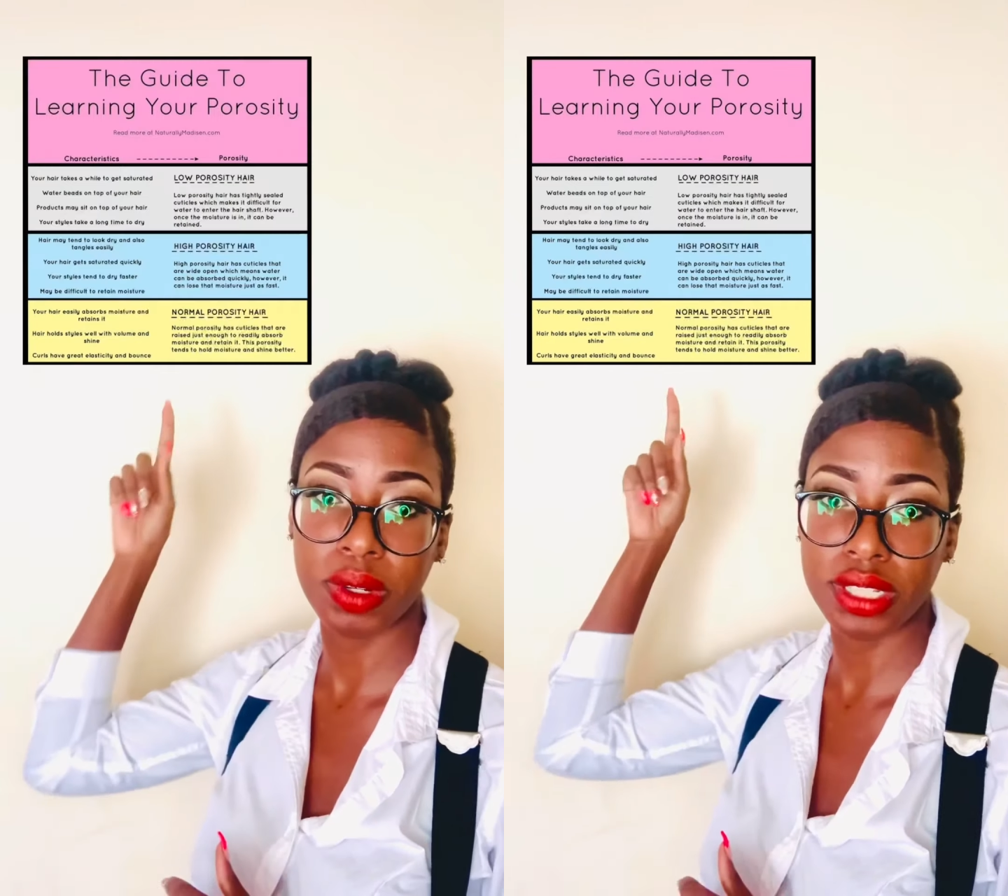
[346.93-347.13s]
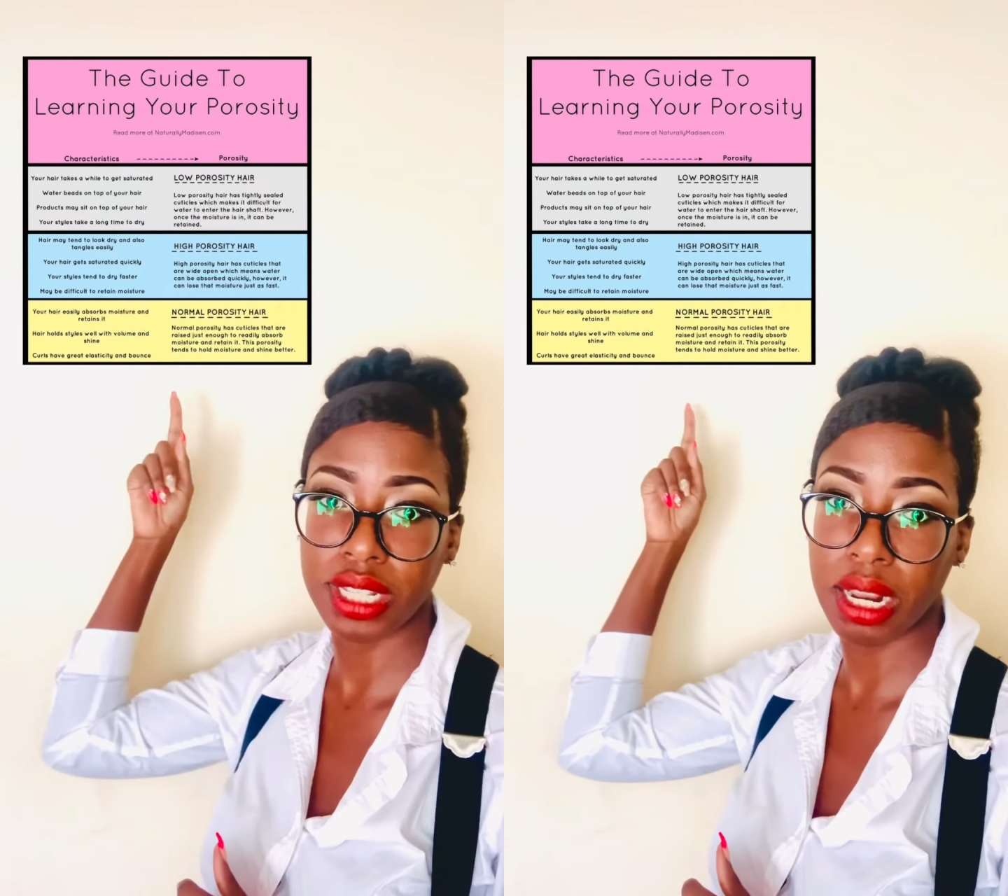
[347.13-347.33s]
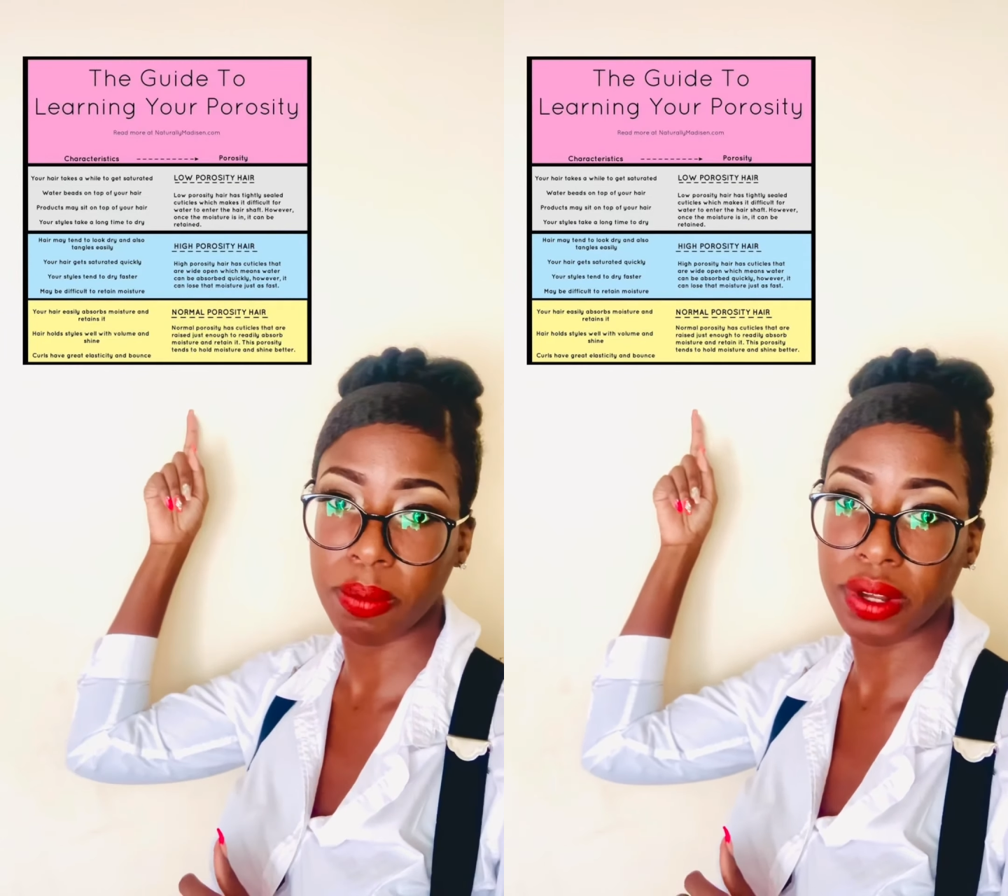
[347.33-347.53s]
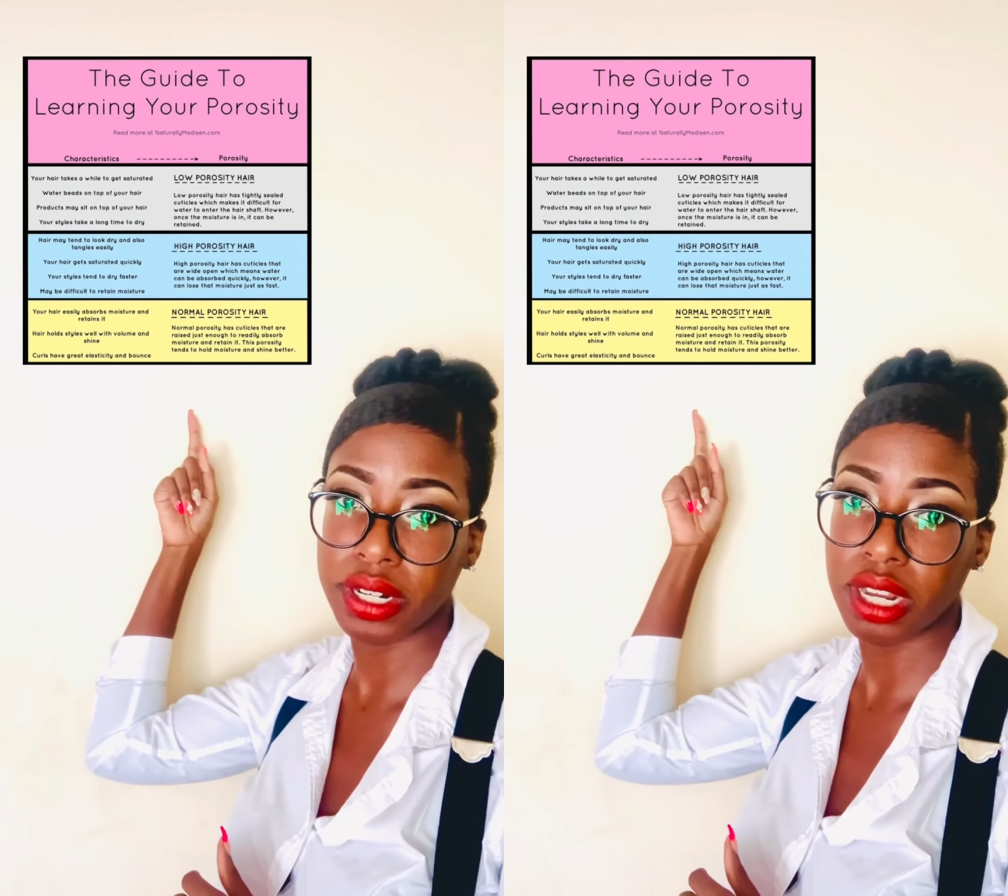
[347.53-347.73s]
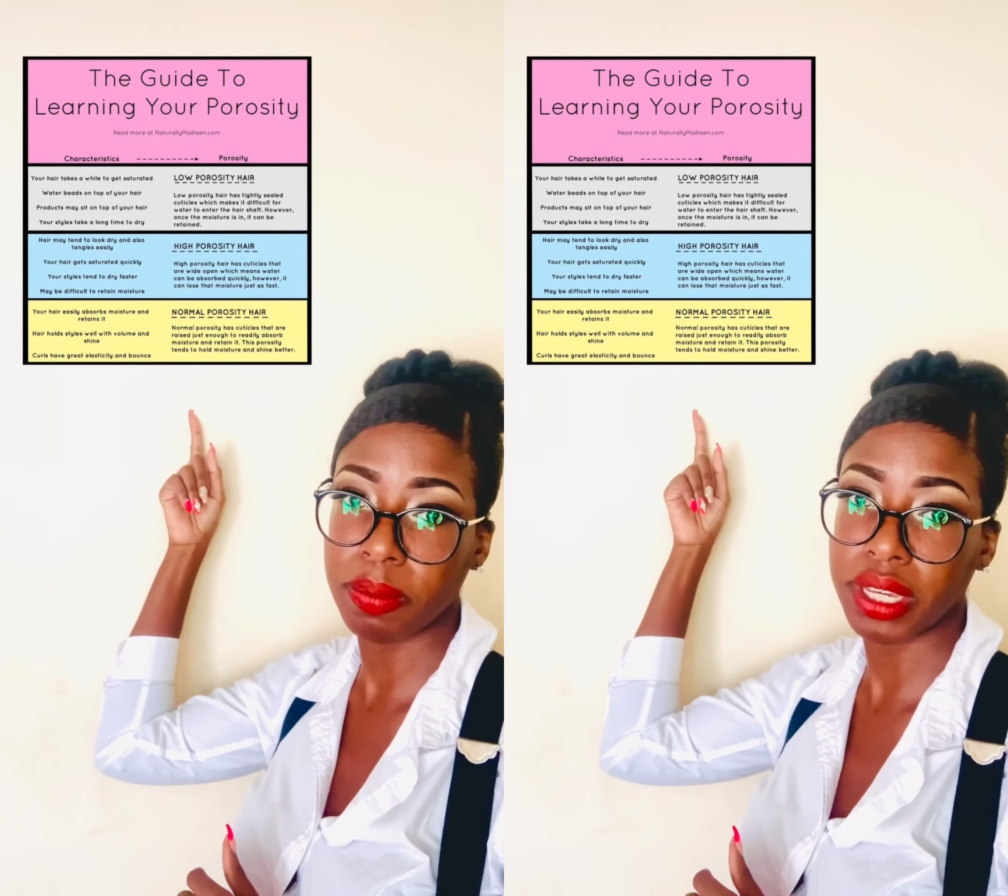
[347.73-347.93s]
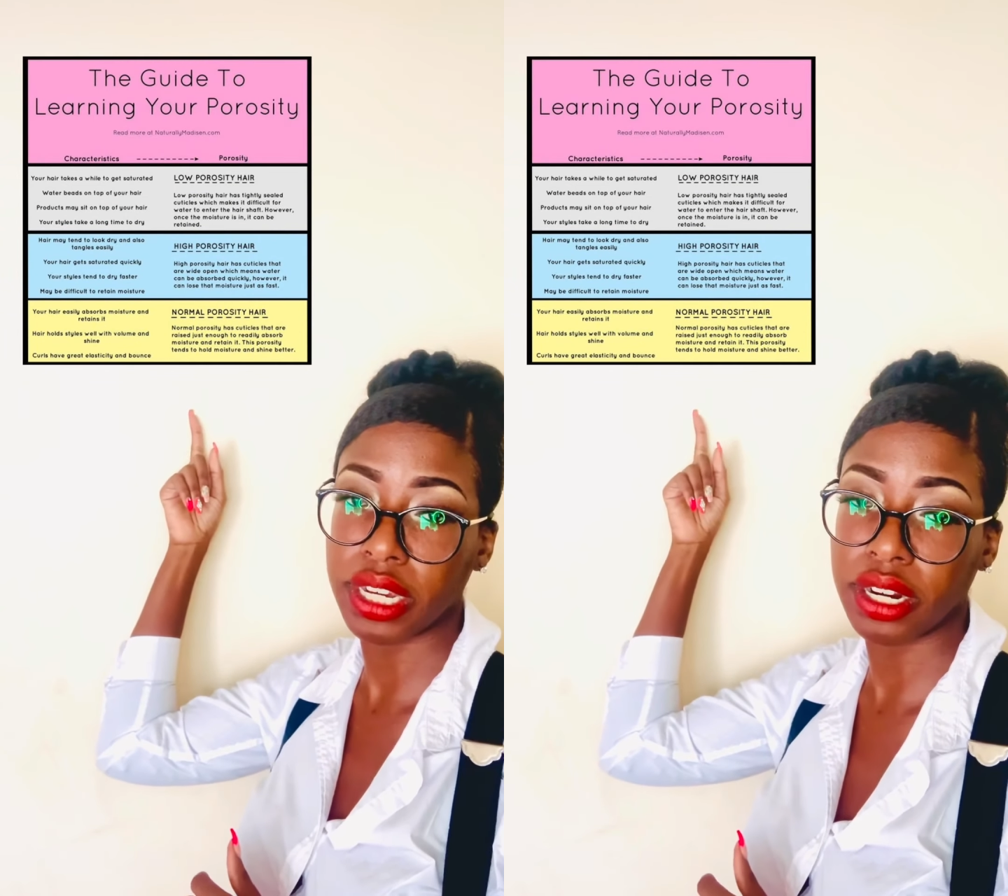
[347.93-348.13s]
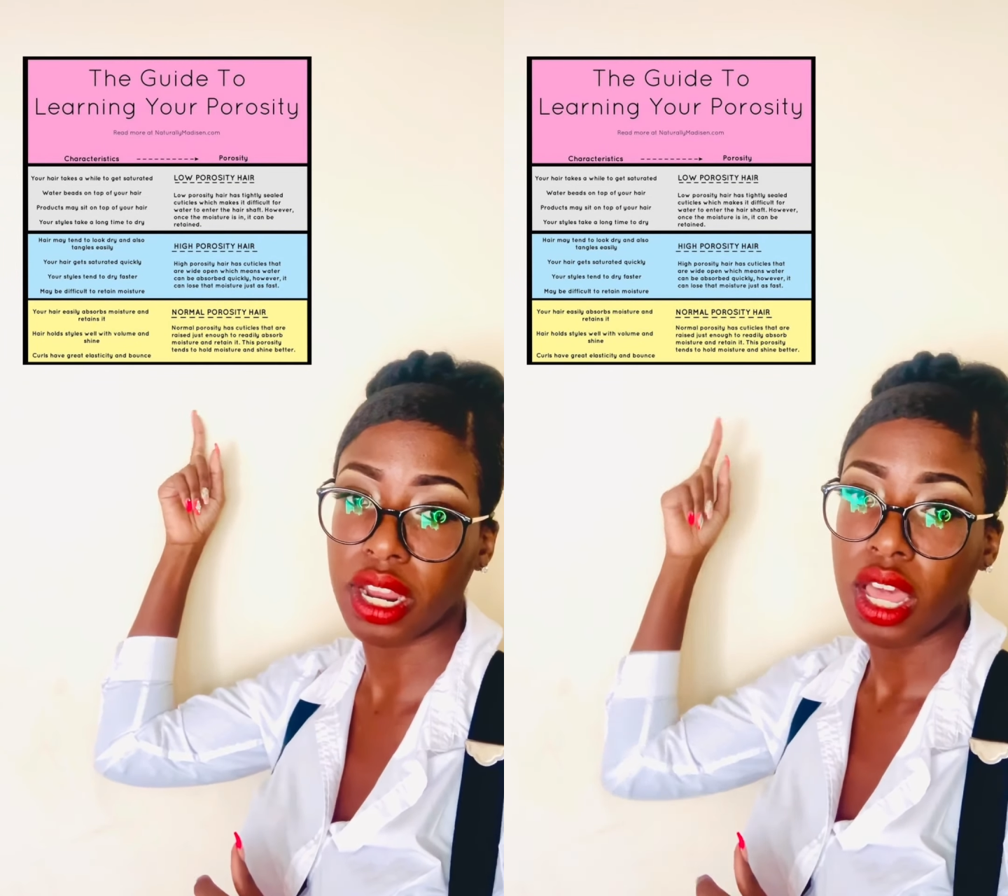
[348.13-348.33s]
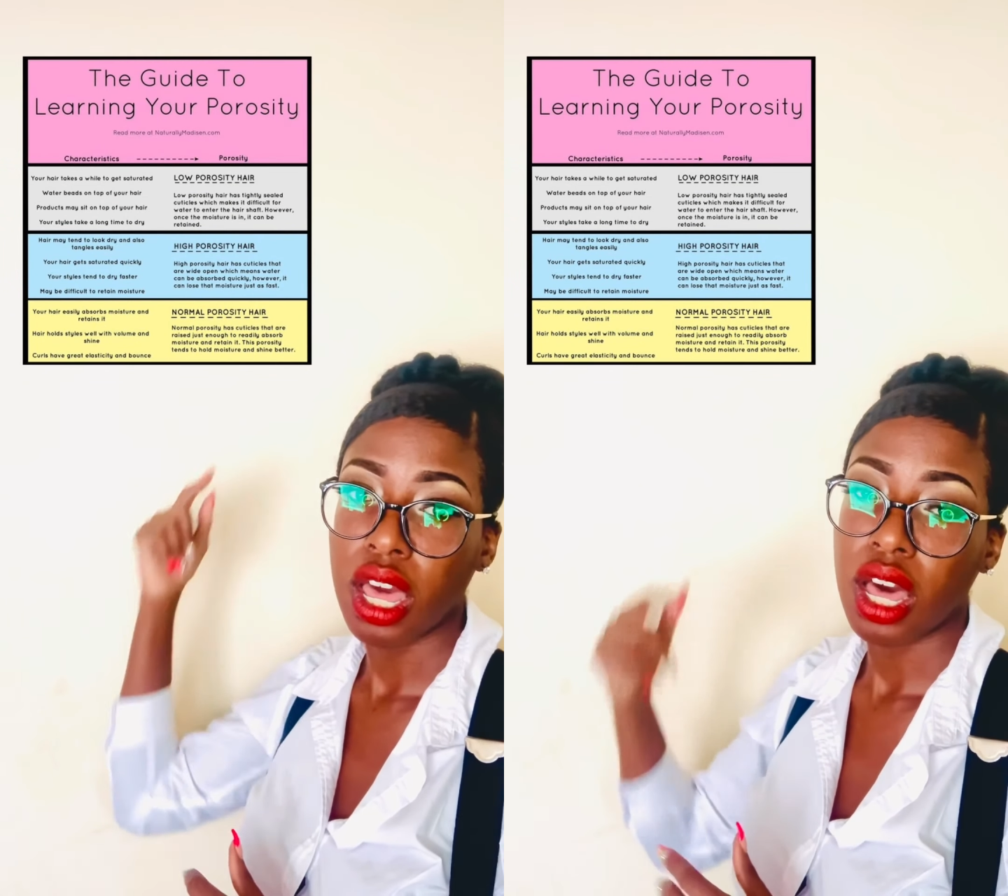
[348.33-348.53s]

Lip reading: ones that I pointed up here,